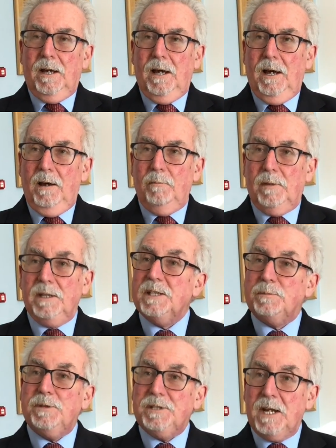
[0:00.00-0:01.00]
and
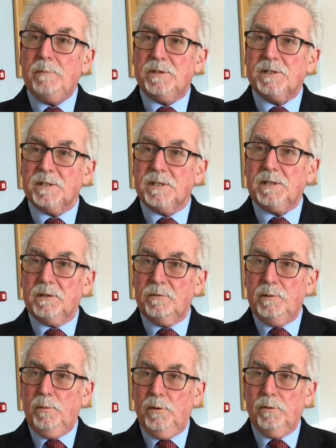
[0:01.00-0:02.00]
it's perceptions that are
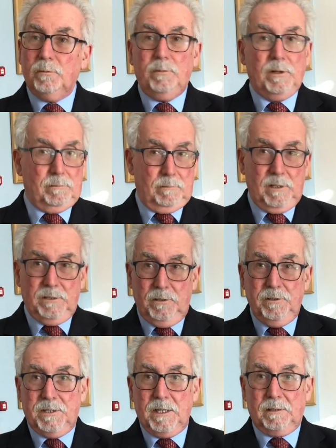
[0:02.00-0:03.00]
important, but as
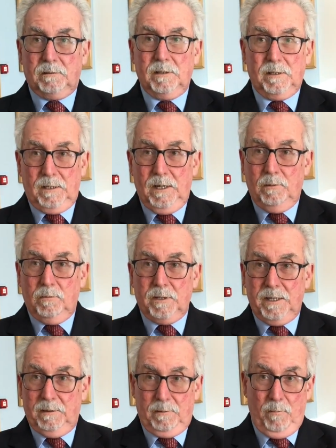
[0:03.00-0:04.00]
you said,
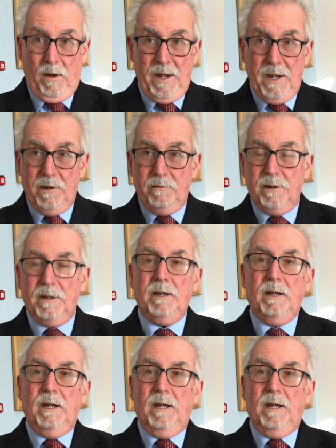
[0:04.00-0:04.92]
equally in my area,